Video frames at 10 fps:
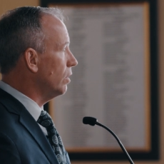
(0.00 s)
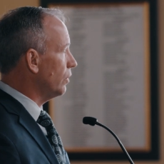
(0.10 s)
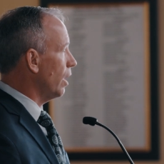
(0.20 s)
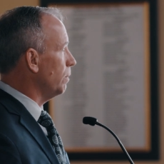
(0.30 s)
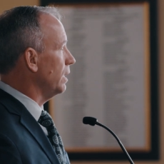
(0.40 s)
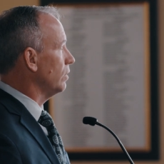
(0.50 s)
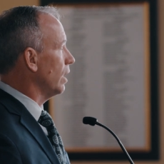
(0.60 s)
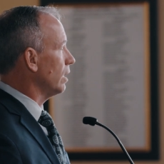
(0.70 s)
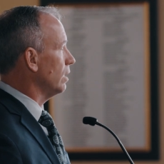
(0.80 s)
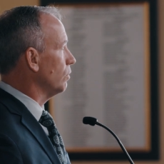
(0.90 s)
This time, the
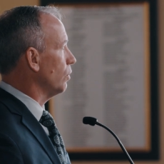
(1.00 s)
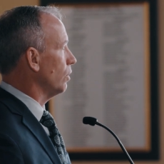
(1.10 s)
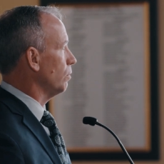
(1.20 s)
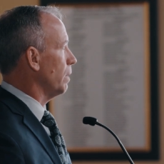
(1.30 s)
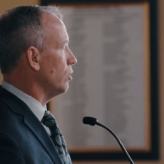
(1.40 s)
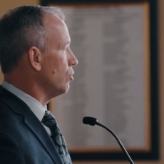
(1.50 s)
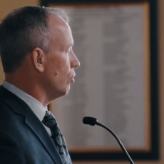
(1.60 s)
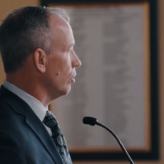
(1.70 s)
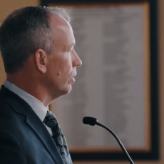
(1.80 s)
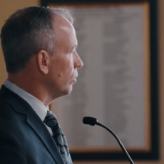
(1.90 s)
executive talked about
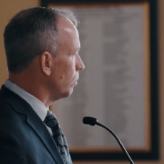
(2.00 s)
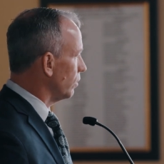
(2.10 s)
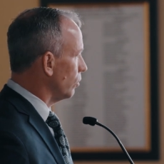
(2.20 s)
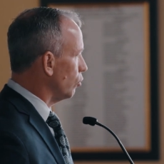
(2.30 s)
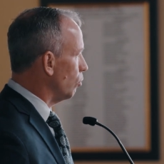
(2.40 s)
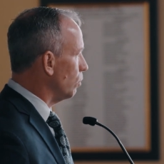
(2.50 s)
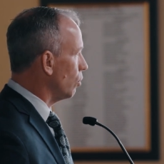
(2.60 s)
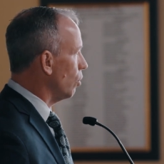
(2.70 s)
journalism as a noble